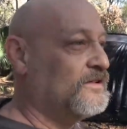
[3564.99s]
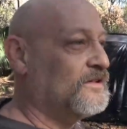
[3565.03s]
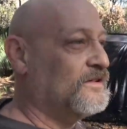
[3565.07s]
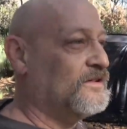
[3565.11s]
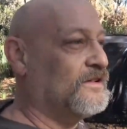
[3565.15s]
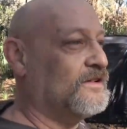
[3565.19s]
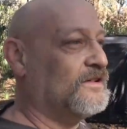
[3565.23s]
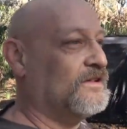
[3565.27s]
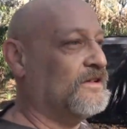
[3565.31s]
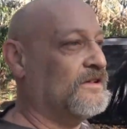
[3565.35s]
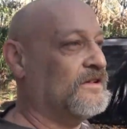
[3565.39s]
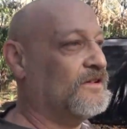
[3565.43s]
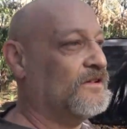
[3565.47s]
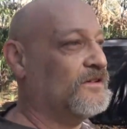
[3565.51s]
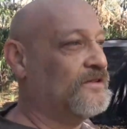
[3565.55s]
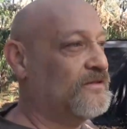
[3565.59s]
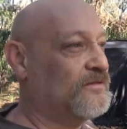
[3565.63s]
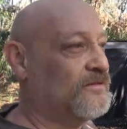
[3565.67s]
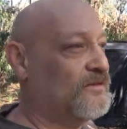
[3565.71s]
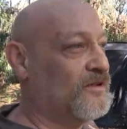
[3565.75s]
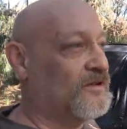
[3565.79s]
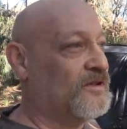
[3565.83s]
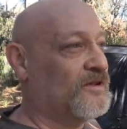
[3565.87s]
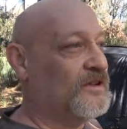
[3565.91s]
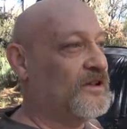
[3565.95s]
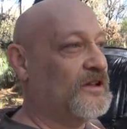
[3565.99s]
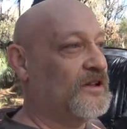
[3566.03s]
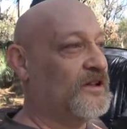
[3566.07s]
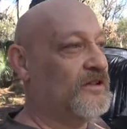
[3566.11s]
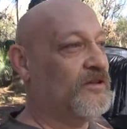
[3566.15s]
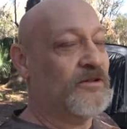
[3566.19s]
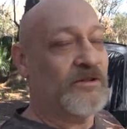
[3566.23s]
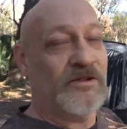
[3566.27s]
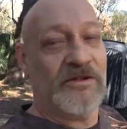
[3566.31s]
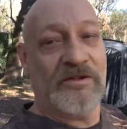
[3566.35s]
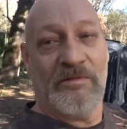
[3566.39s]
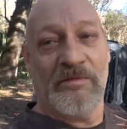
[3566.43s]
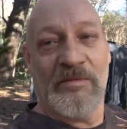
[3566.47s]
and uh, well, you know,
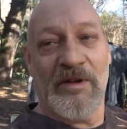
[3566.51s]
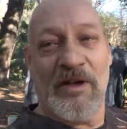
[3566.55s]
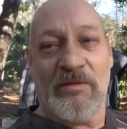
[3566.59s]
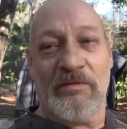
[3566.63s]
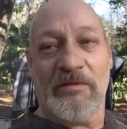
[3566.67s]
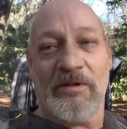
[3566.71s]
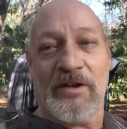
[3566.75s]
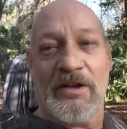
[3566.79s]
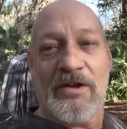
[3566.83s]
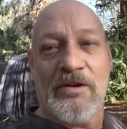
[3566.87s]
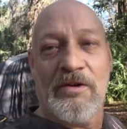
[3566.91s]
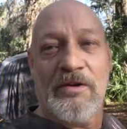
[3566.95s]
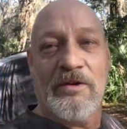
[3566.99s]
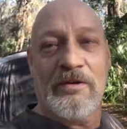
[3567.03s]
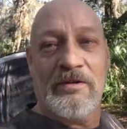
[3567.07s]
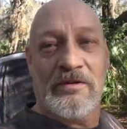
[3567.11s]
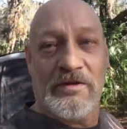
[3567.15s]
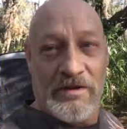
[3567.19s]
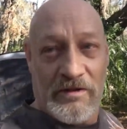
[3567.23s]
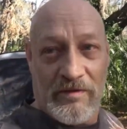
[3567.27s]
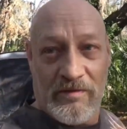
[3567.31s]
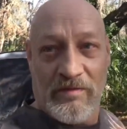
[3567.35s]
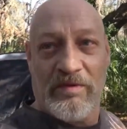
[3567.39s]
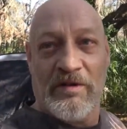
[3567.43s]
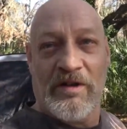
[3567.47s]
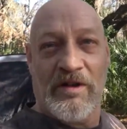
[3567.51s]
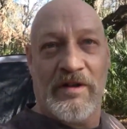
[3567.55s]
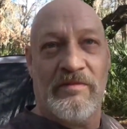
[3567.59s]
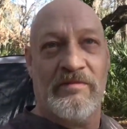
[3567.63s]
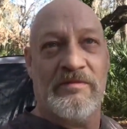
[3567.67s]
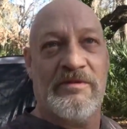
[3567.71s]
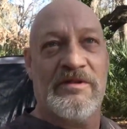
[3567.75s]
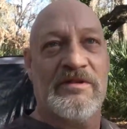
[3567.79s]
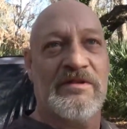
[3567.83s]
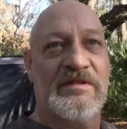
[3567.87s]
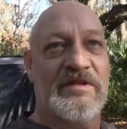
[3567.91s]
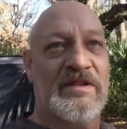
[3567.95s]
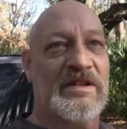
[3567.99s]
on your memory card, and it'll play
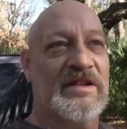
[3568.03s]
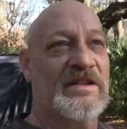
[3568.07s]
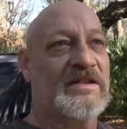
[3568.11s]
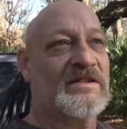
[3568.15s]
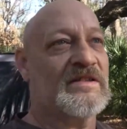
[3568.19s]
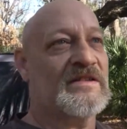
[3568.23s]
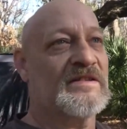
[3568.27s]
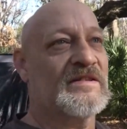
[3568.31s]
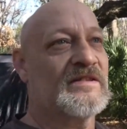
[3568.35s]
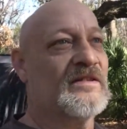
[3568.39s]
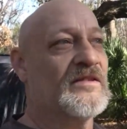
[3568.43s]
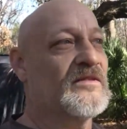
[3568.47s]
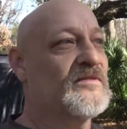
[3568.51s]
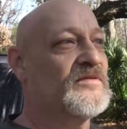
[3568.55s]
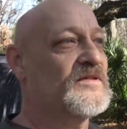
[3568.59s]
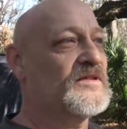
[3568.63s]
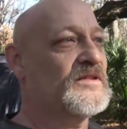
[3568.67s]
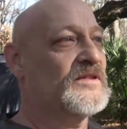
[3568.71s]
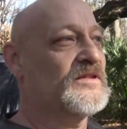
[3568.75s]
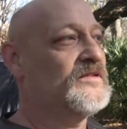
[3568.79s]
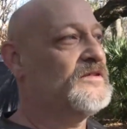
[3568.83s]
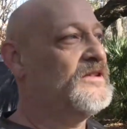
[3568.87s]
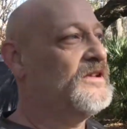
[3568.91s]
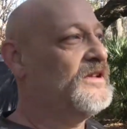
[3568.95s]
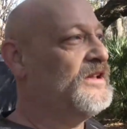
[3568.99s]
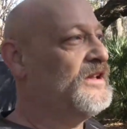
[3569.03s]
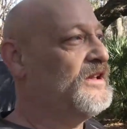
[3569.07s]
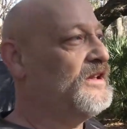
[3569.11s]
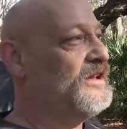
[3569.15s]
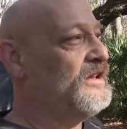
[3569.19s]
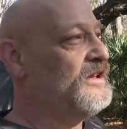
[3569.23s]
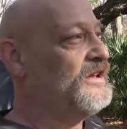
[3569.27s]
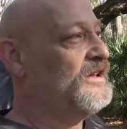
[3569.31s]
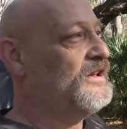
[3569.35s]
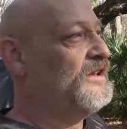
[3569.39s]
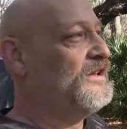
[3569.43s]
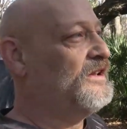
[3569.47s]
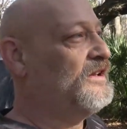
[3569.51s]
music and stuff. So,
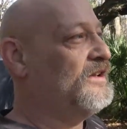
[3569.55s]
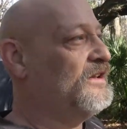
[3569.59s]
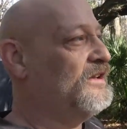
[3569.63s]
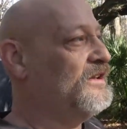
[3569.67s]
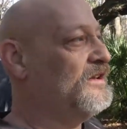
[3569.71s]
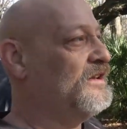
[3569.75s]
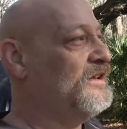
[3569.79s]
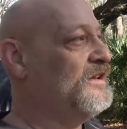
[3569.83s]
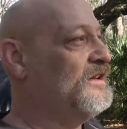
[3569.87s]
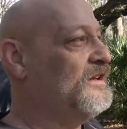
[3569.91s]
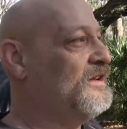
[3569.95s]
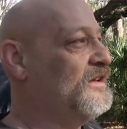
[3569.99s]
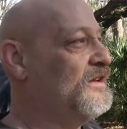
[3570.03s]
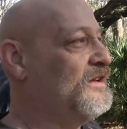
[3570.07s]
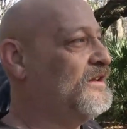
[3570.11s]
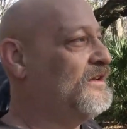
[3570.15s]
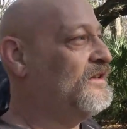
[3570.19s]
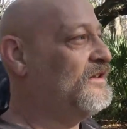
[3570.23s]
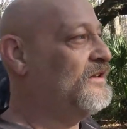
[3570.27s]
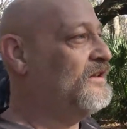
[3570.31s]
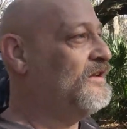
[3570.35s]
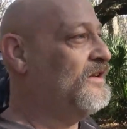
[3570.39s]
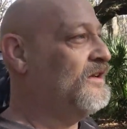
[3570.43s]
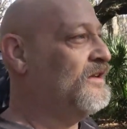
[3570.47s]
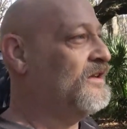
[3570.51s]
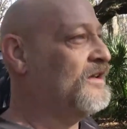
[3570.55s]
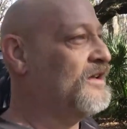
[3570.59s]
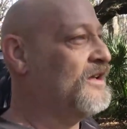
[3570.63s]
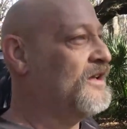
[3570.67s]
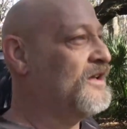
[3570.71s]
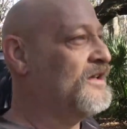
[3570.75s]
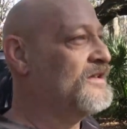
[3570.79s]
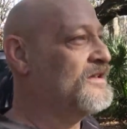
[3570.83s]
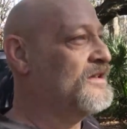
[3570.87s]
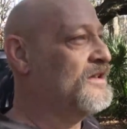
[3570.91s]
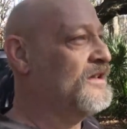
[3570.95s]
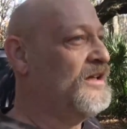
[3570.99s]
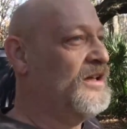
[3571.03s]
yeah, all right, guys.